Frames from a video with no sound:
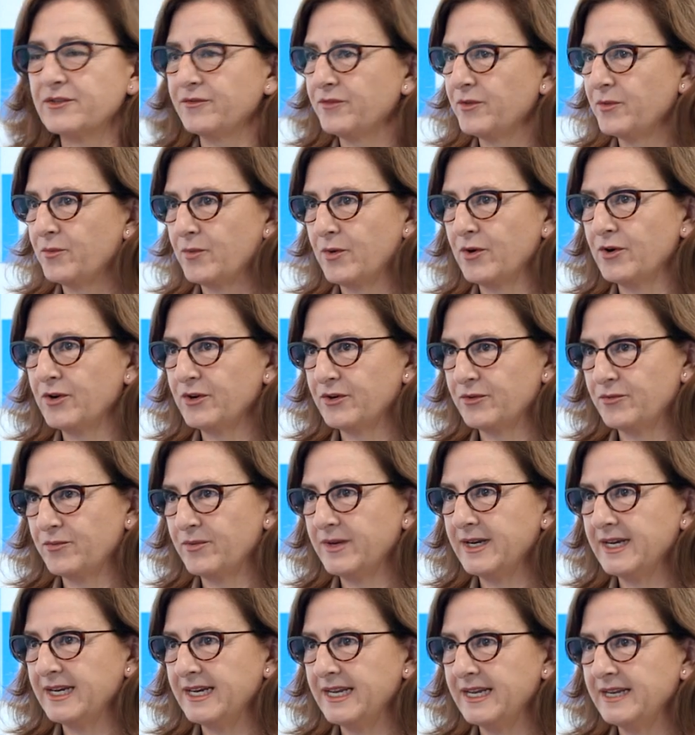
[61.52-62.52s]
of the world,
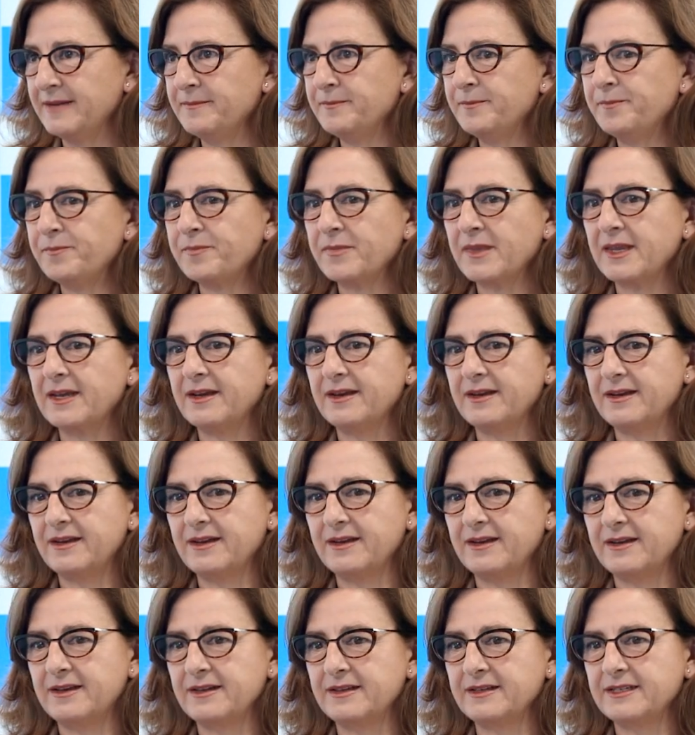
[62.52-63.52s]
really,
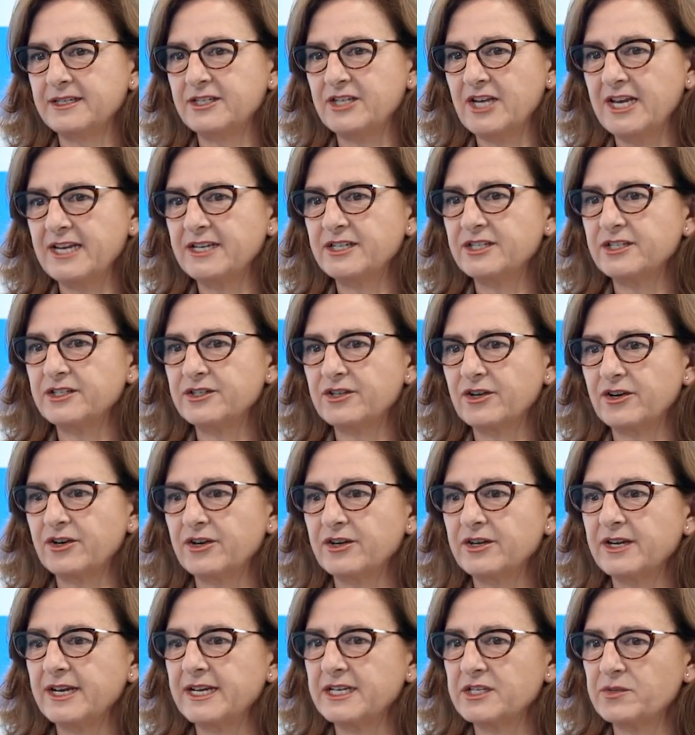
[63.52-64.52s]
changes
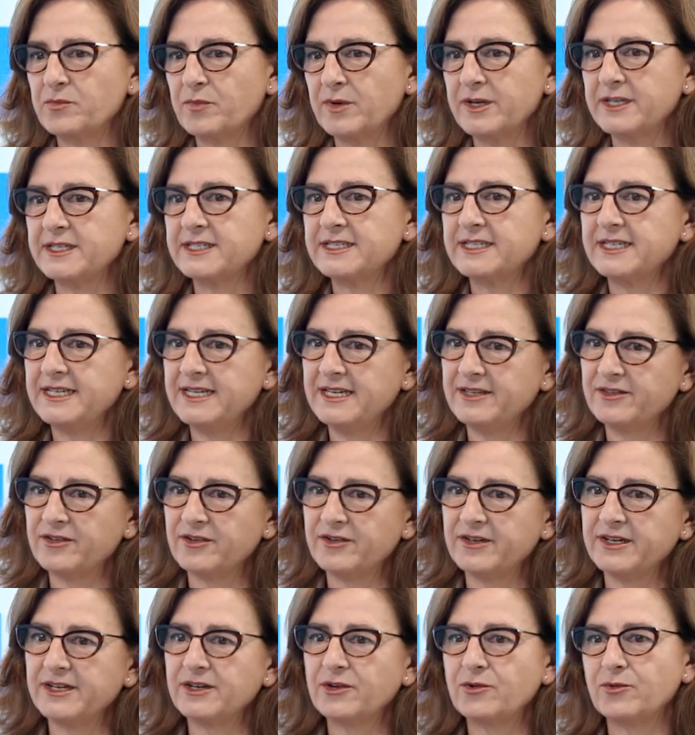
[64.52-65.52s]
are expressed
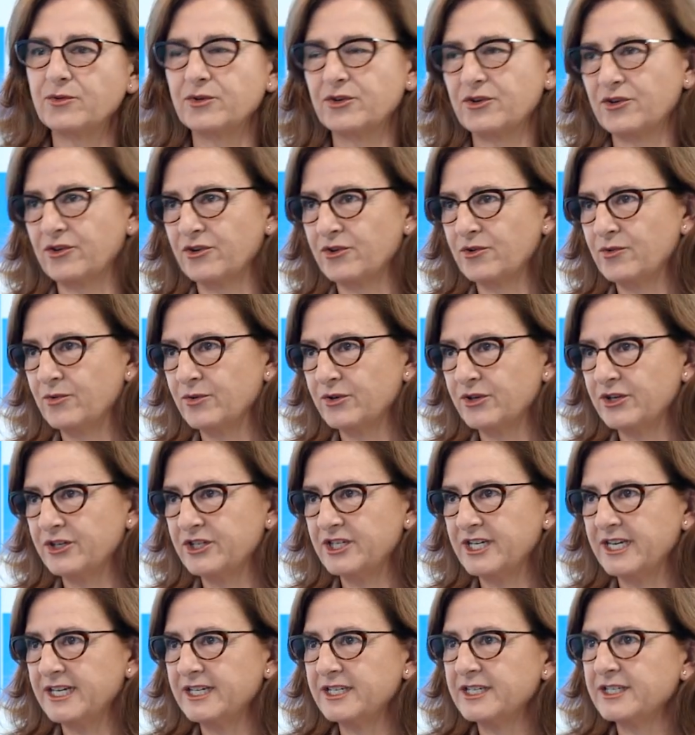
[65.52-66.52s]
either in quarter-on-quarter
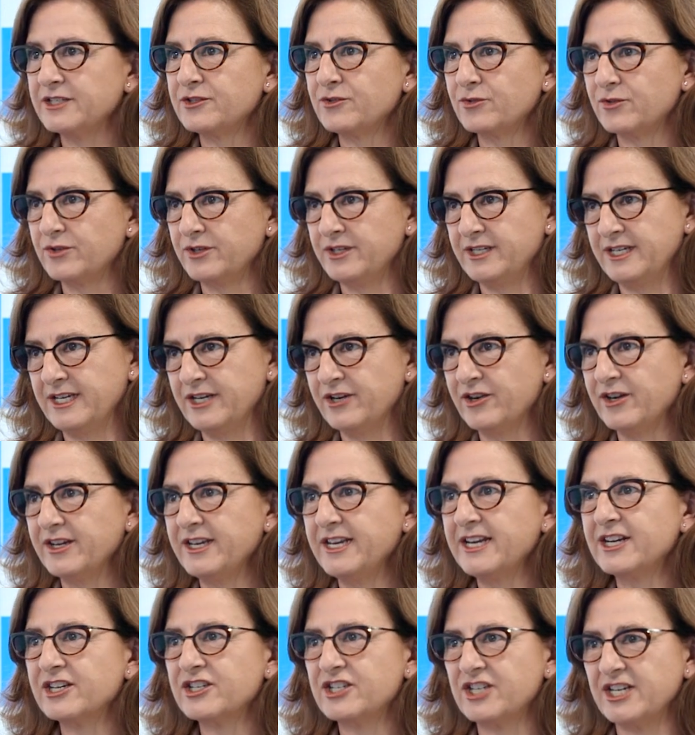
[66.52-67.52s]
changes or
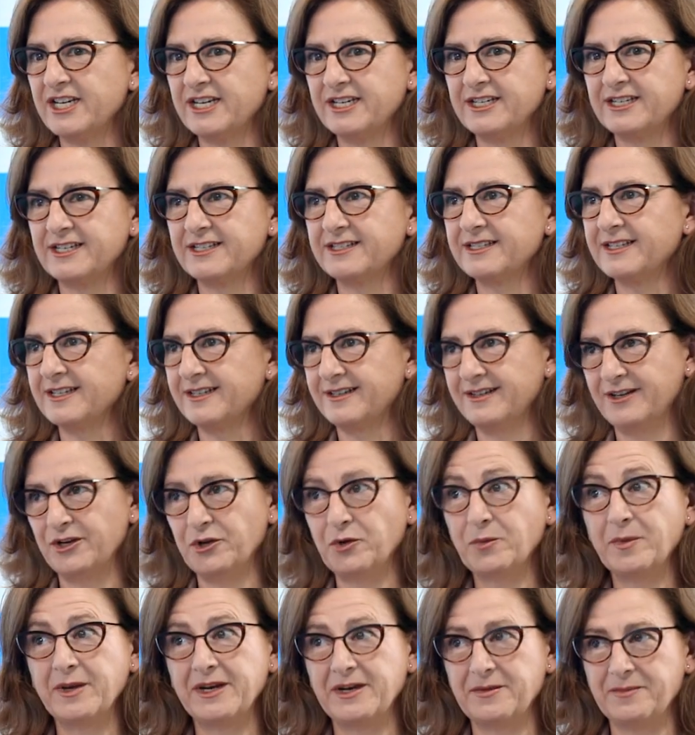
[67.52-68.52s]
year-on-year changes, and
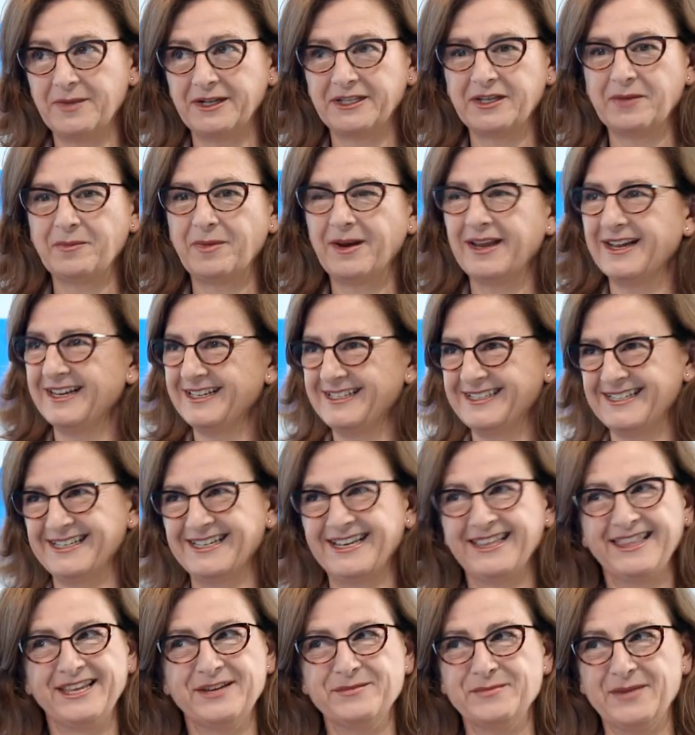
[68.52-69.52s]
nobody multiplies
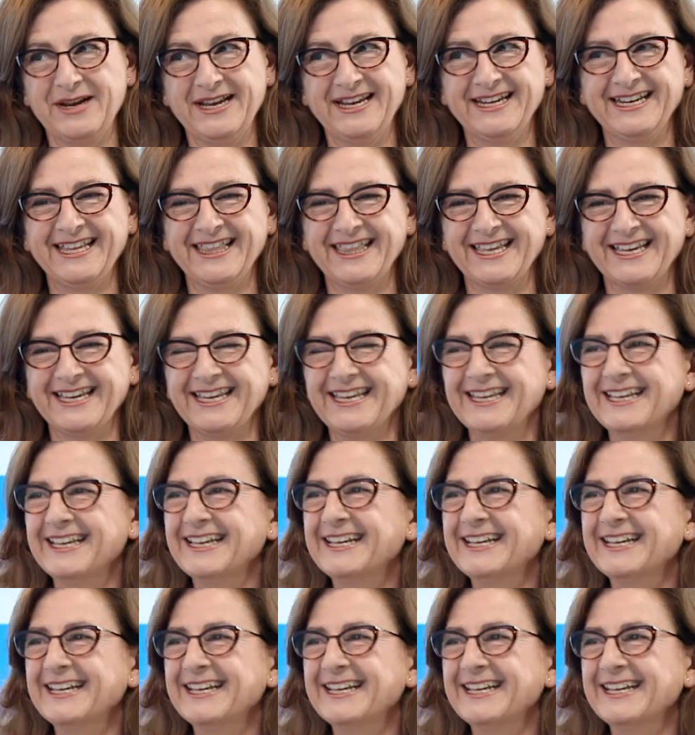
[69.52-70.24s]
anything by anything.